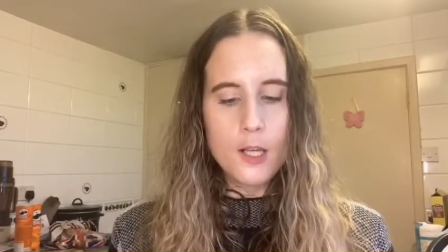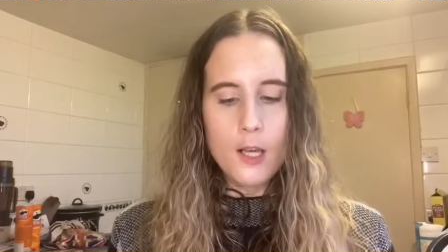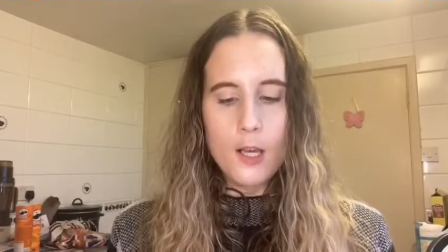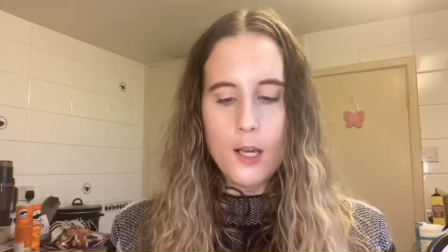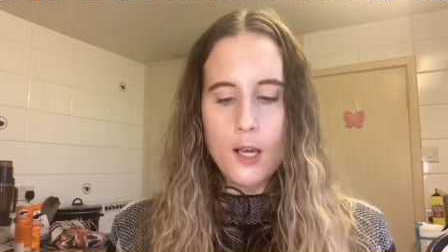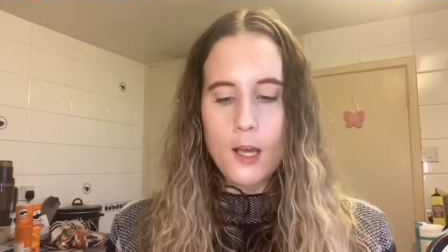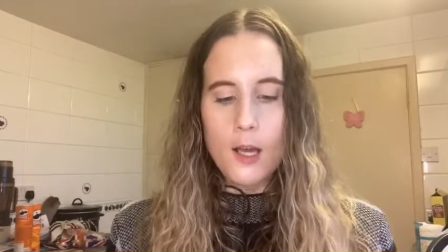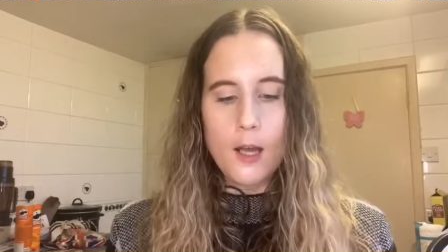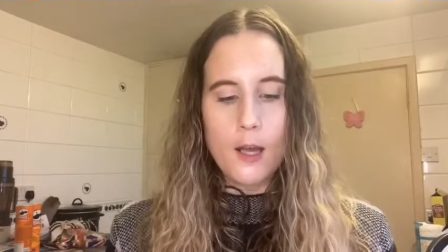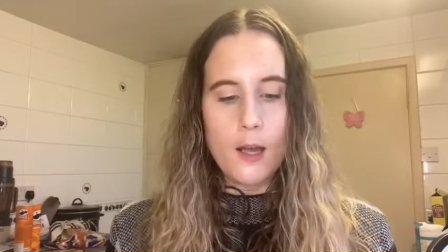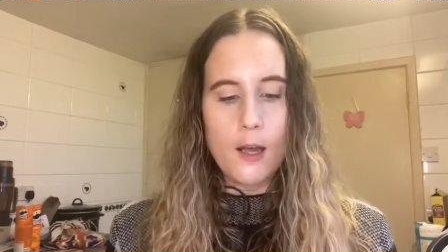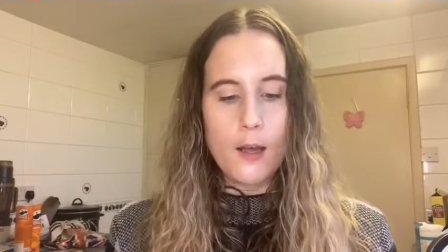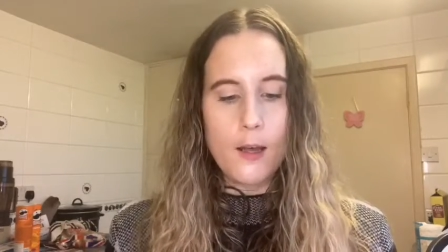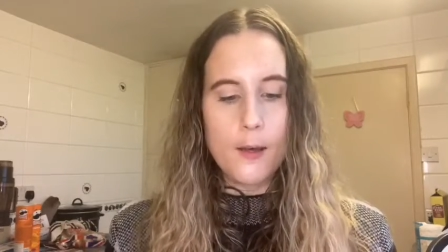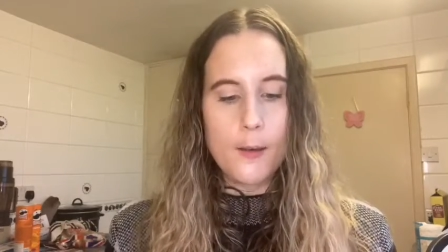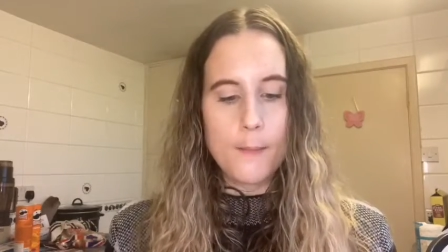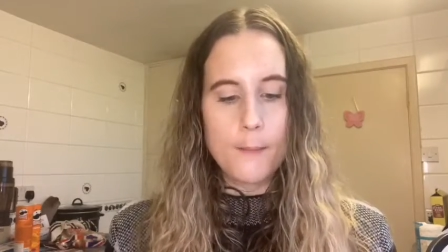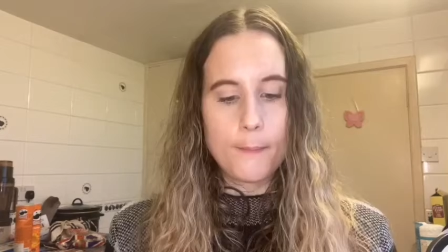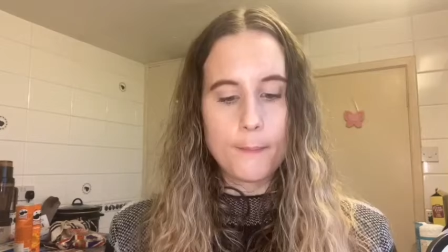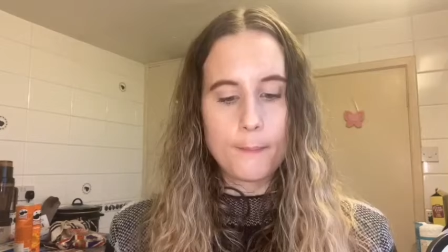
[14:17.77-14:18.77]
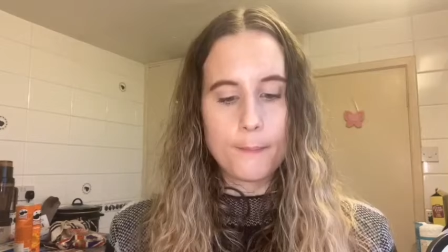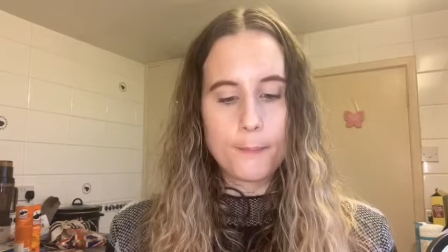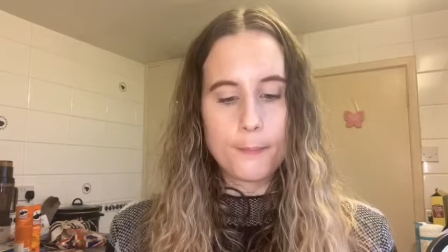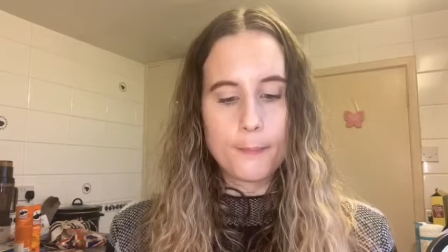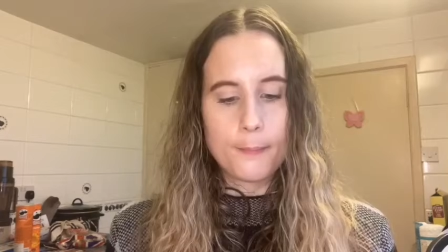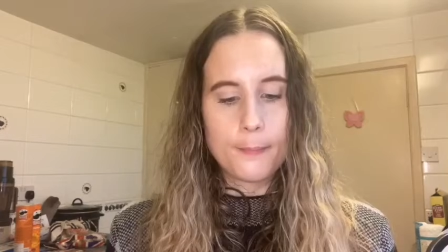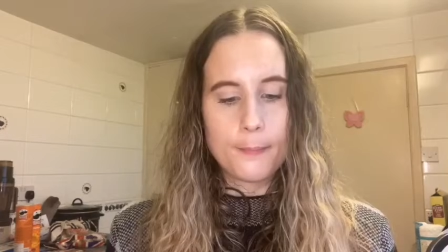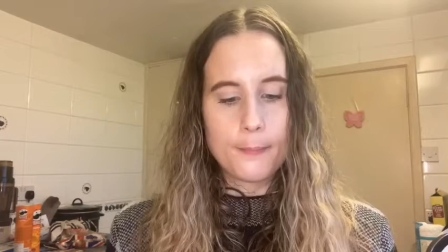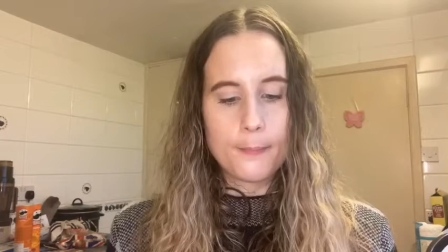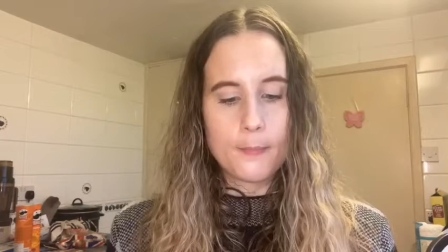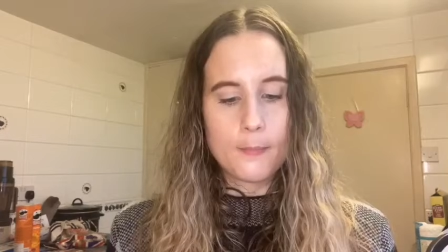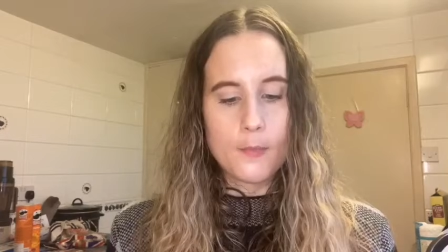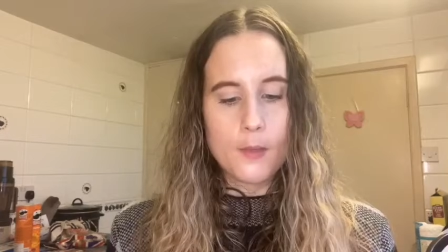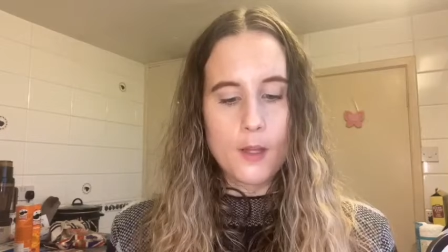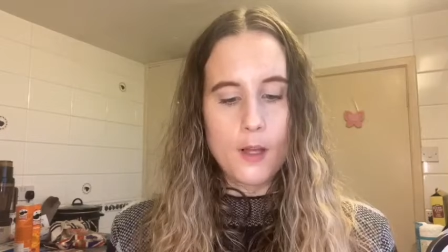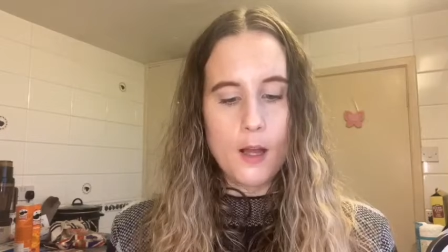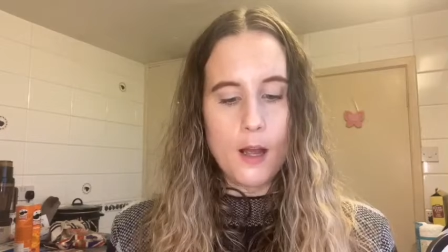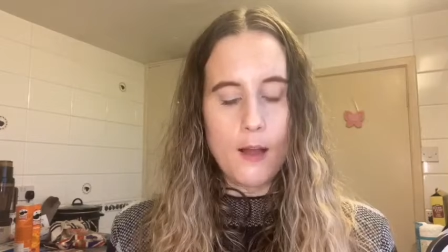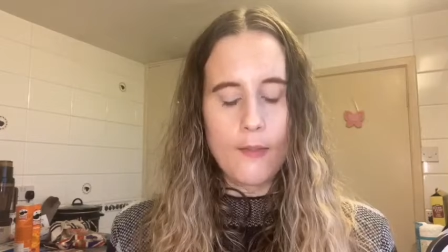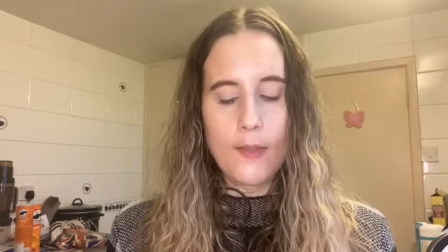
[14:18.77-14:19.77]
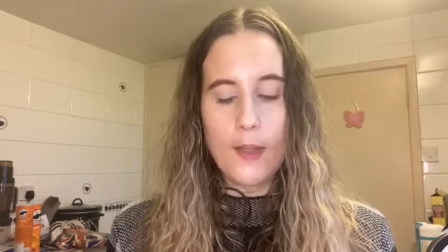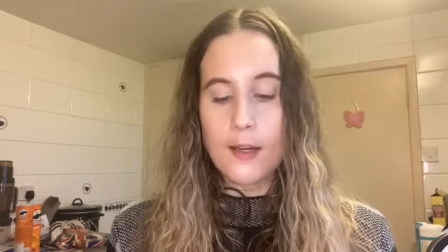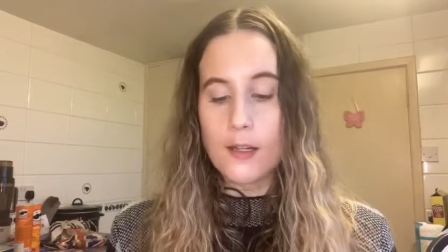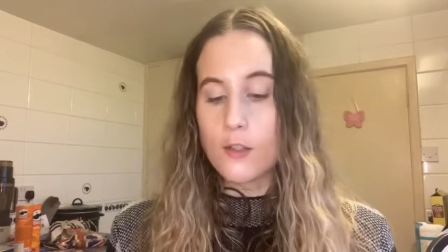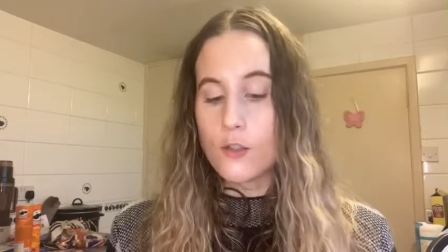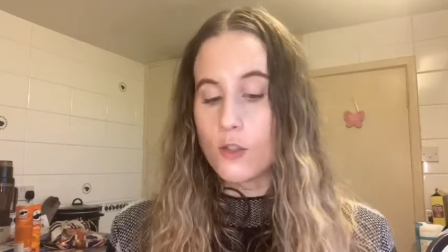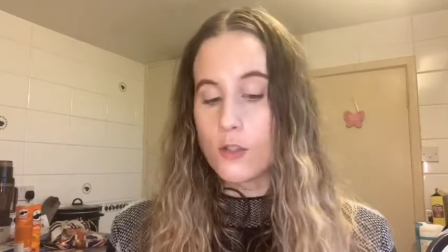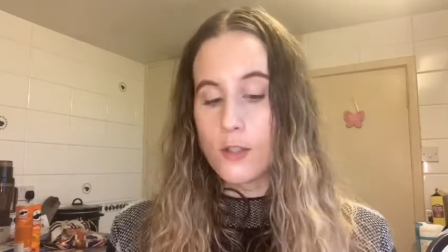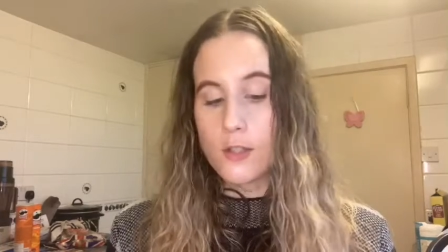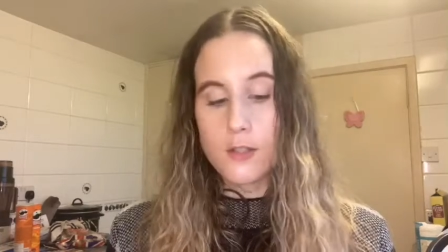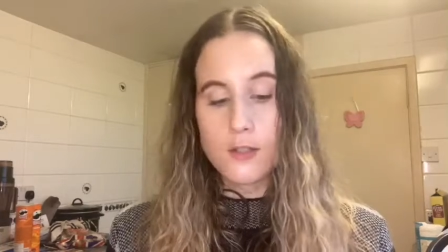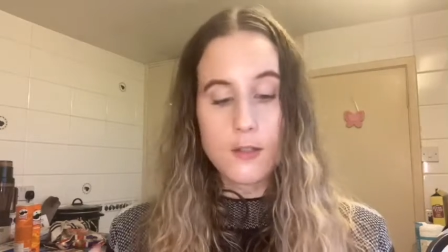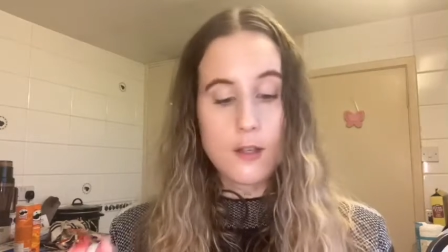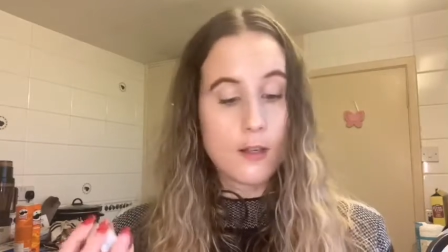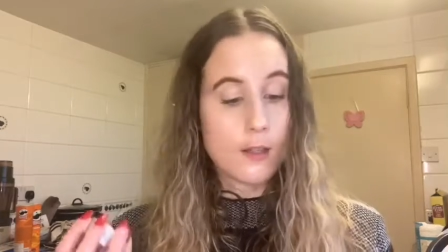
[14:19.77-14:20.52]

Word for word: And then it just